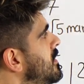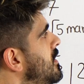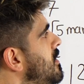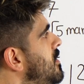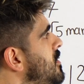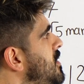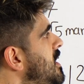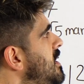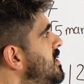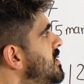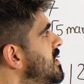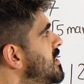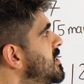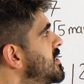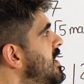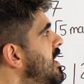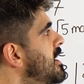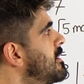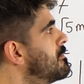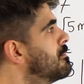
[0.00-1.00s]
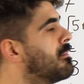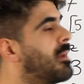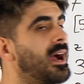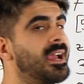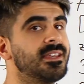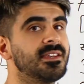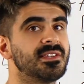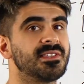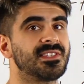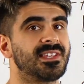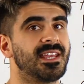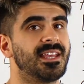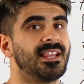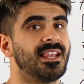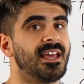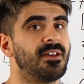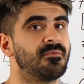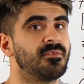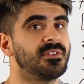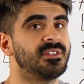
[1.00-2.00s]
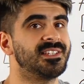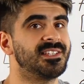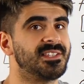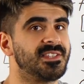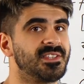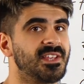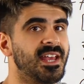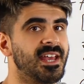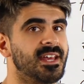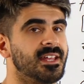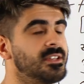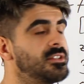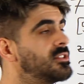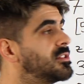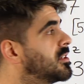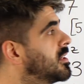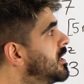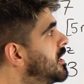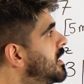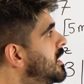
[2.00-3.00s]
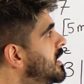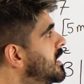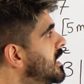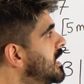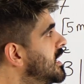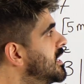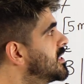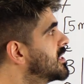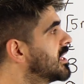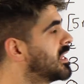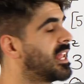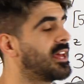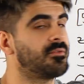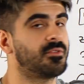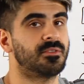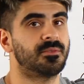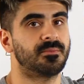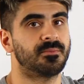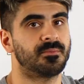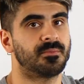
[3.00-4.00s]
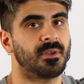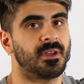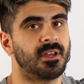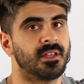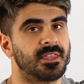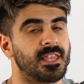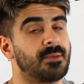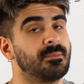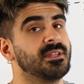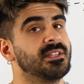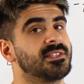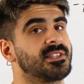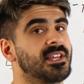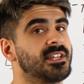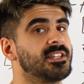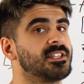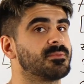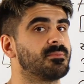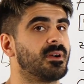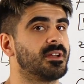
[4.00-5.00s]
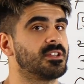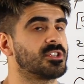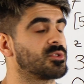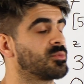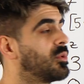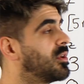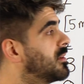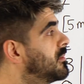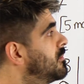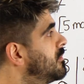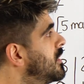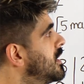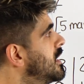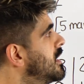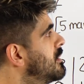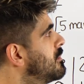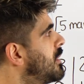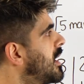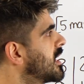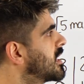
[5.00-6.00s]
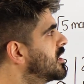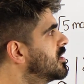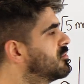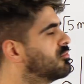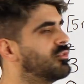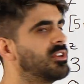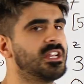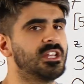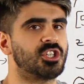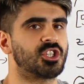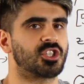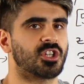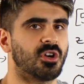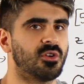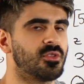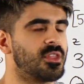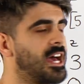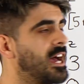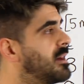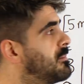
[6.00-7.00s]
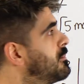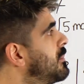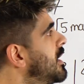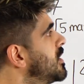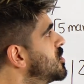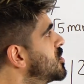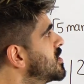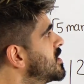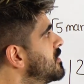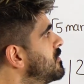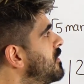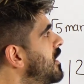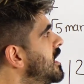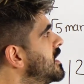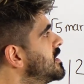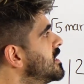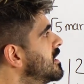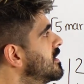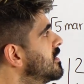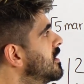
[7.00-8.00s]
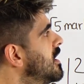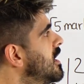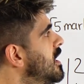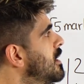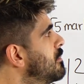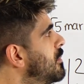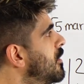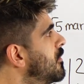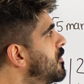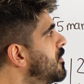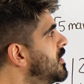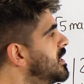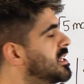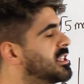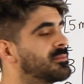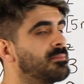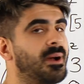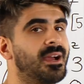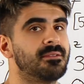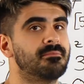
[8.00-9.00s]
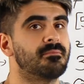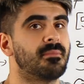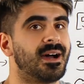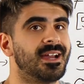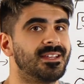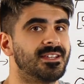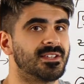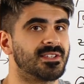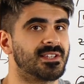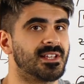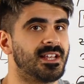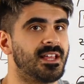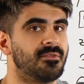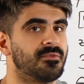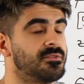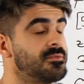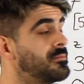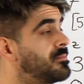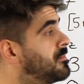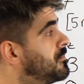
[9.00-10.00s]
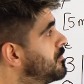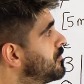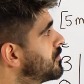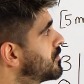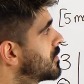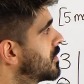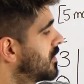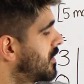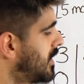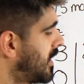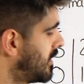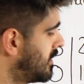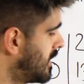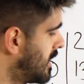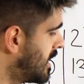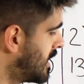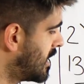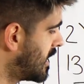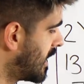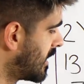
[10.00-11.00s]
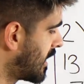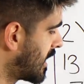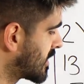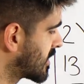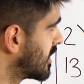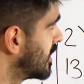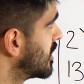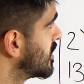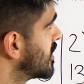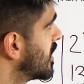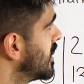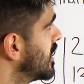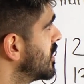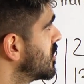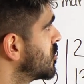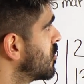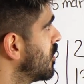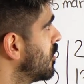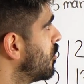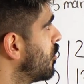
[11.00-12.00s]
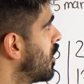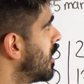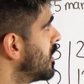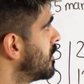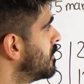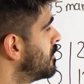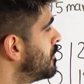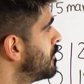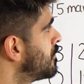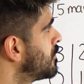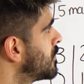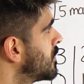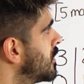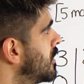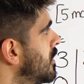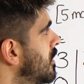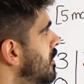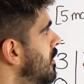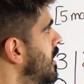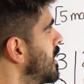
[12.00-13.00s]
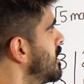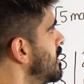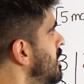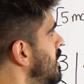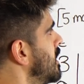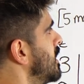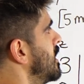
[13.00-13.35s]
This is saying minus 11 z is 11. That means z is minus 1. But I can really show that by just dividing both of these by minus 11. Okay? And that's going to turn into a 1. All right?